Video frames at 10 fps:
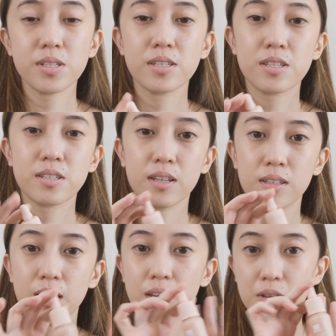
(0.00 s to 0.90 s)
This is
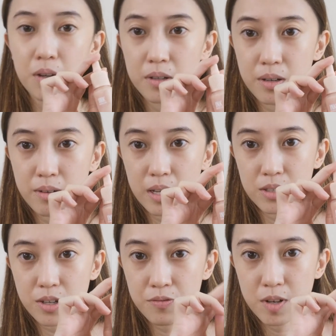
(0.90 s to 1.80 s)
an ink color
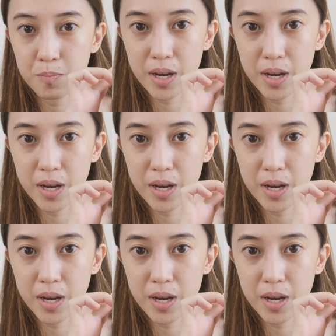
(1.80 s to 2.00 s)
corrector from